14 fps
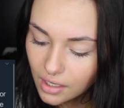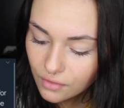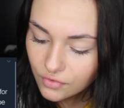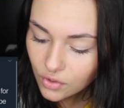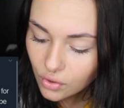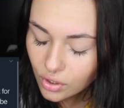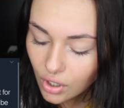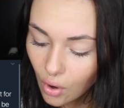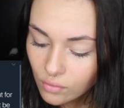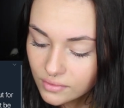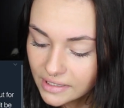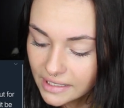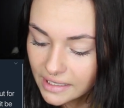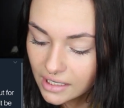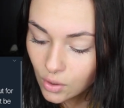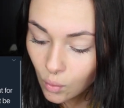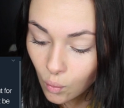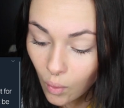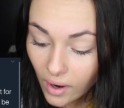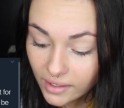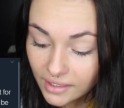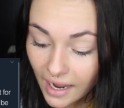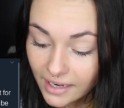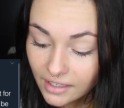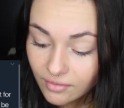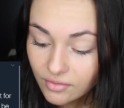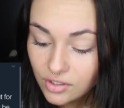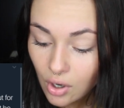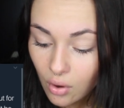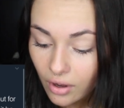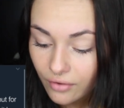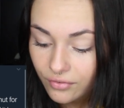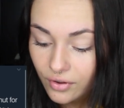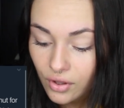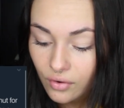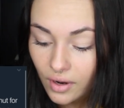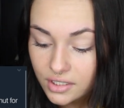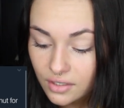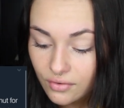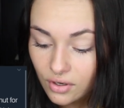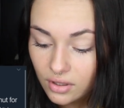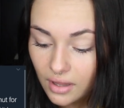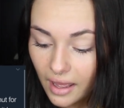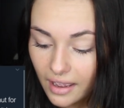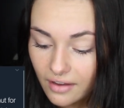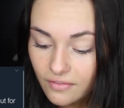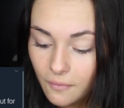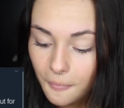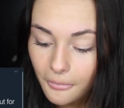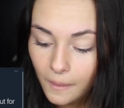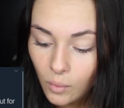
If you could only eat one kind of donut for the rest of your life,